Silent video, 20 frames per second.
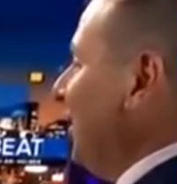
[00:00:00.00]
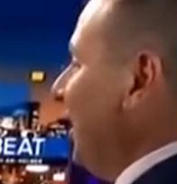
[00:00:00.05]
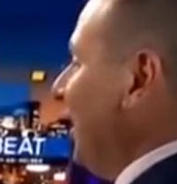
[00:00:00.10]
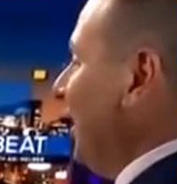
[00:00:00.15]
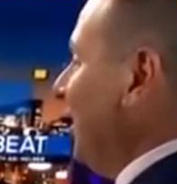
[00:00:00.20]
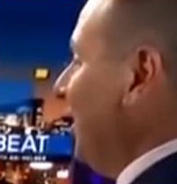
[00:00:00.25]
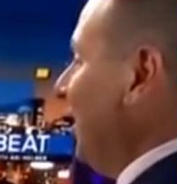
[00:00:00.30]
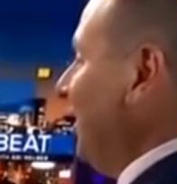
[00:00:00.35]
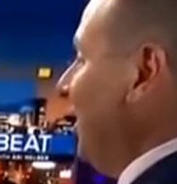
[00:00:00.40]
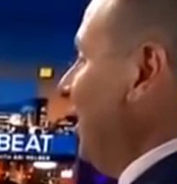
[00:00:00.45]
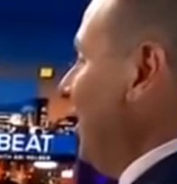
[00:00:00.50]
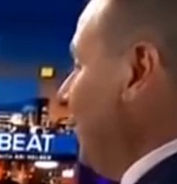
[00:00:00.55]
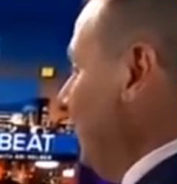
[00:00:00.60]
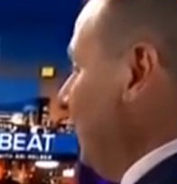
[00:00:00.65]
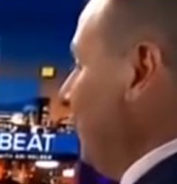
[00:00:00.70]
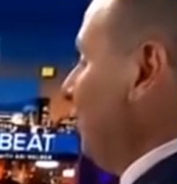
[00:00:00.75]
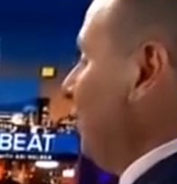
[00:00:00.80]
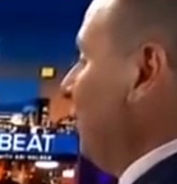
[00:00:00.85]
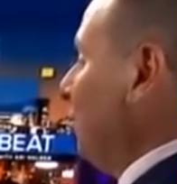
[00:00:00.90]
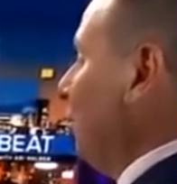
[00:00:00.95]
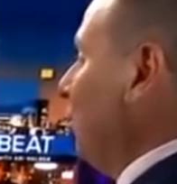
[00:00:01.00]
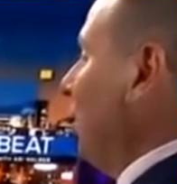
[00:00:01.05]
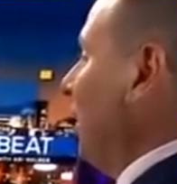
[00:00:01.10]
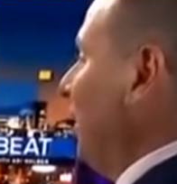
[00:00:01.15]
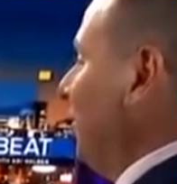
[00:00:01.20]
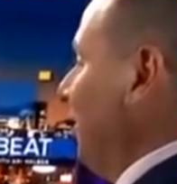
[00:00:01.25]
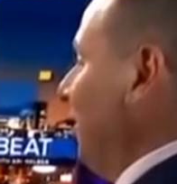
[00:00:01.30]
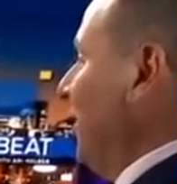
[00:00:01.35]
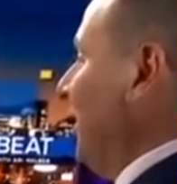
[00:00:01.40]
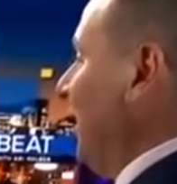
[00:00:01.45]
there and then he'll just report
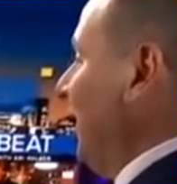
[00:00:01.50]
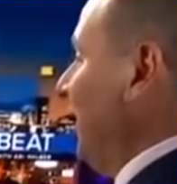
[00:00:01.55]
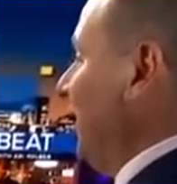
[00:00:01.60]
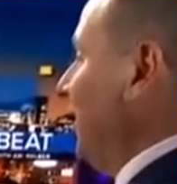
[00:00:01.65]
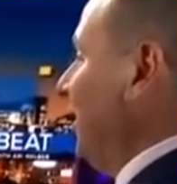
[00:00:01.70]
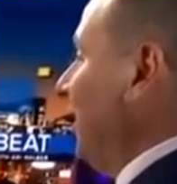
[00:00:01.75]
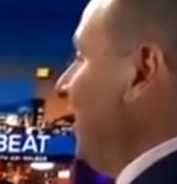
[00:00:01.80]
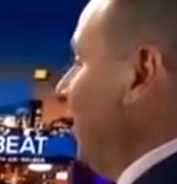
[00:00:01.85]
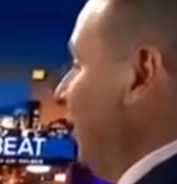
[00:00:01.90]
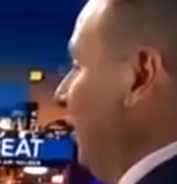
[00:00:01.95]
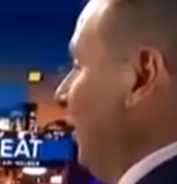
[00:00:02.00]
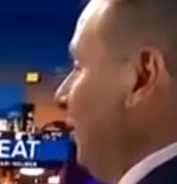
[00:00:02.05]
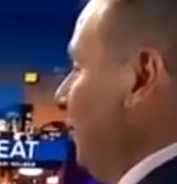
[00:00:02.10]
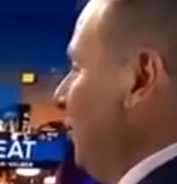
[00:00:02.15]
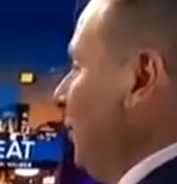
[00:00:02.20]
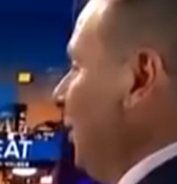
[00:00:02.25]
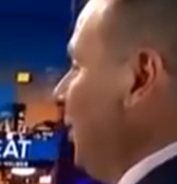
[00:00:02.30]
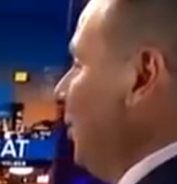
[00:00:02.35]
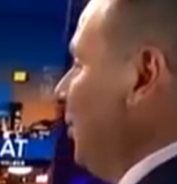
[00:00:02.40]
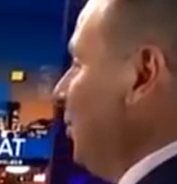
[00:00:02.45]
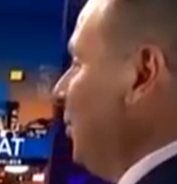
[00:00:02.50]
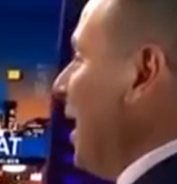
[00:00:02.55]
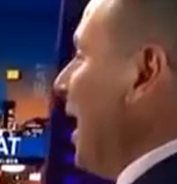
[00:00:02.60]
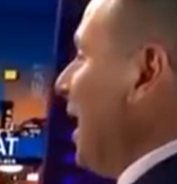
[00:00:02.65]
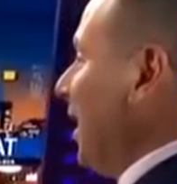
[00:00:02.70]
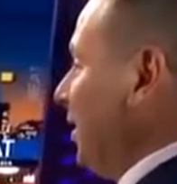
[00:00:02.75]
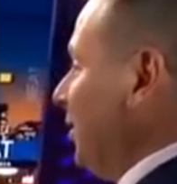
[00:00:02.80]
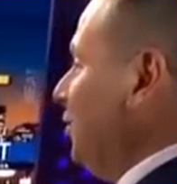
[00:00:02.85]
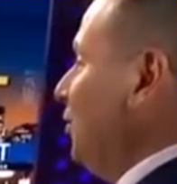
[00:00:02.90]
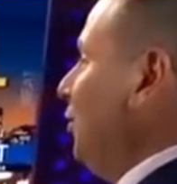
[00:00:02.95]
everything I tell him
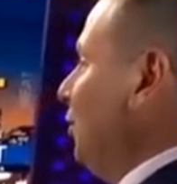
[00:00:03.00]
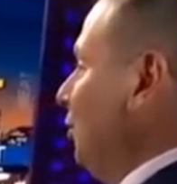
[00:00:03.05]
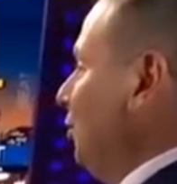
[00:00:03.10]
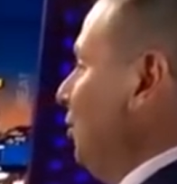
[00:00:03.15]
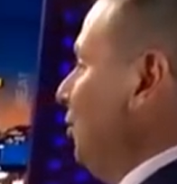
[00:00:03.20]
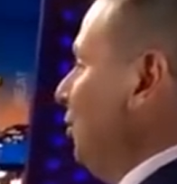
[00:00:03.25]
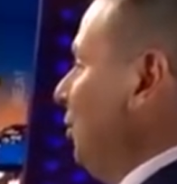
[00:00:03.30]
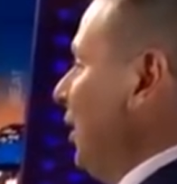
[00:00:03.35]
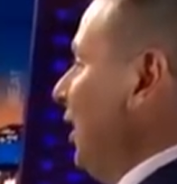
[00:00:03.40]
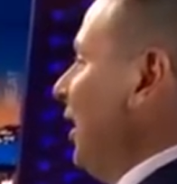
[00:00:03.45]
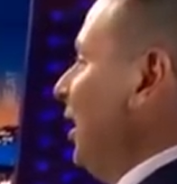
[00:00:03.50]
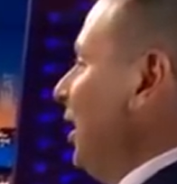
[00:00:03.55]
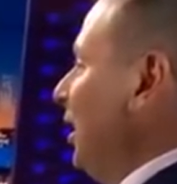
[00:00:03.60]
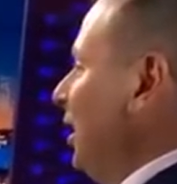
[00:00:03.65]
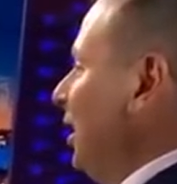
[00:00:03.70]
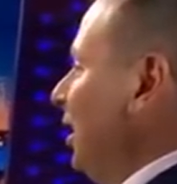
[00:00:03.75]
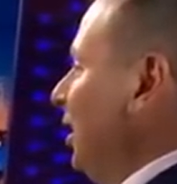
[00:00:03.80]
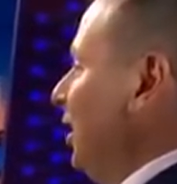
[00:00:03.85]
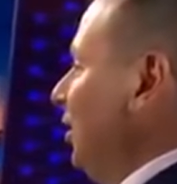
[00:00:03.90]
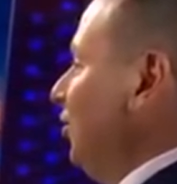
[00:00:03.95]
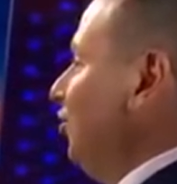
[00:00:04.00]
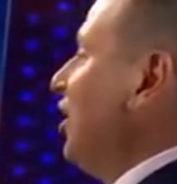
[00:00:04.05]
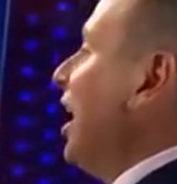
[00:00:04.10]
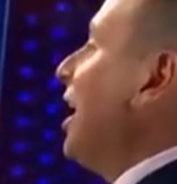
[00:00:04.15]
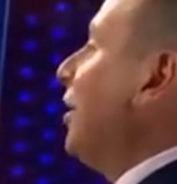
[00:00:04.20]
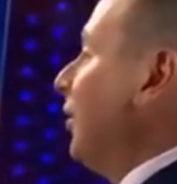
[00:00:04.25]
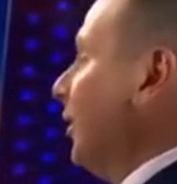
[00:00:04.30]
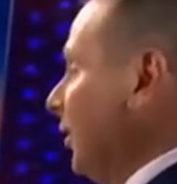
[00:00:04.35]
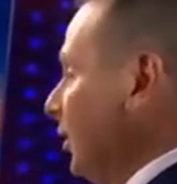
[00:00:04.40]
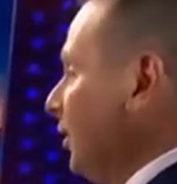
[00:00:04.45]
back to uh, Jared